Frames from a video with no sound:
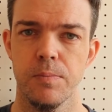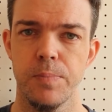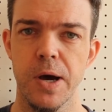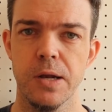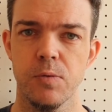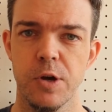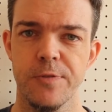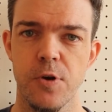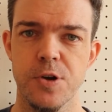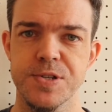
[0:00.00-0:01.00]
But we
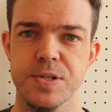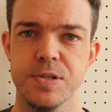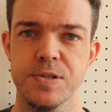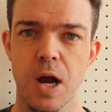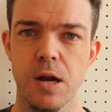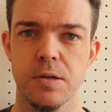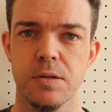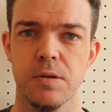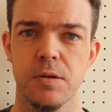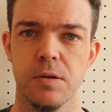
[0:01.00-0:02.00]
first start
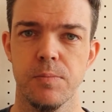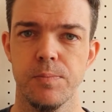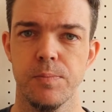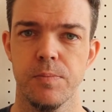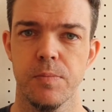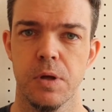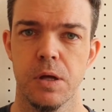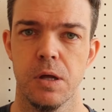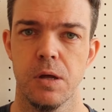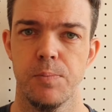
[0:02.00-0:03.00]

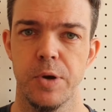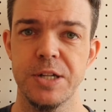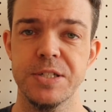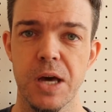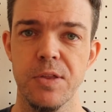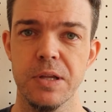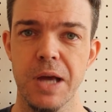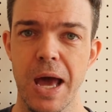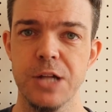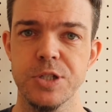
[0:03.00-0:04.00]
putting together
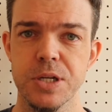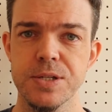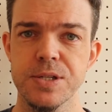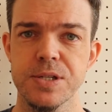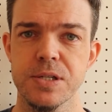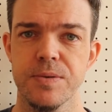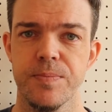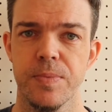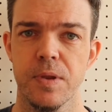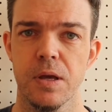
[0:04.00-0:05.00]
the edges
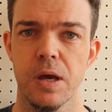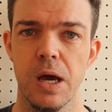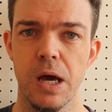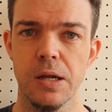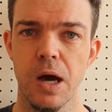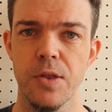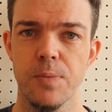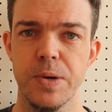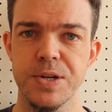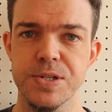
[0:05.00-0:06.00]
and other
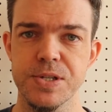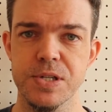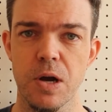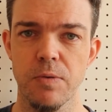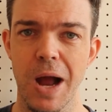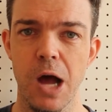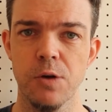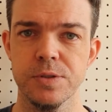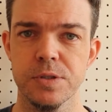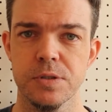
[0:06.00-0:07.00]
pieces
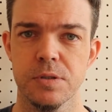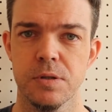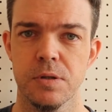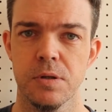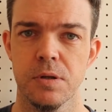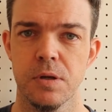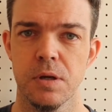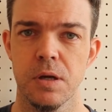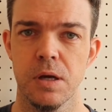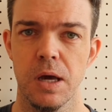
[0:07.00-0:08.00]
around,
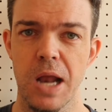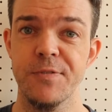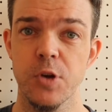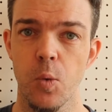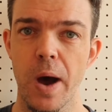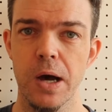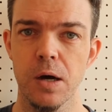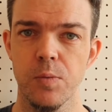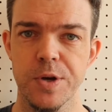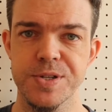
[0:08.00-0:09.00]
and after a
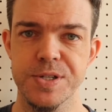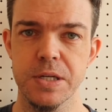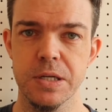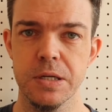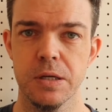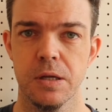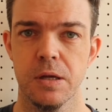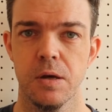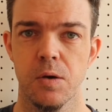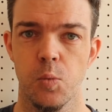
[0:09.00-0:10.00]
while we see
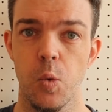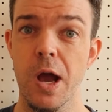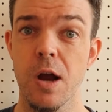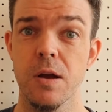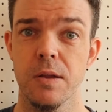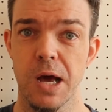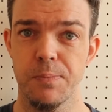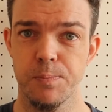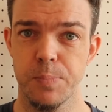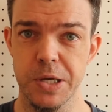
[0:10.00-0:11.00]
where
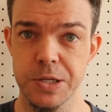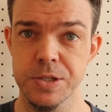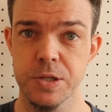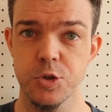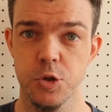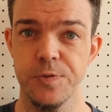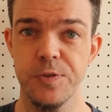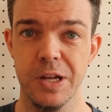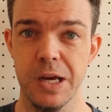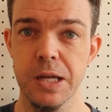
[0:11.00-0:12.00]
that piece should
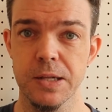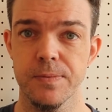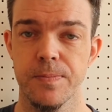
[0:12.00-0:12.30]
fit in.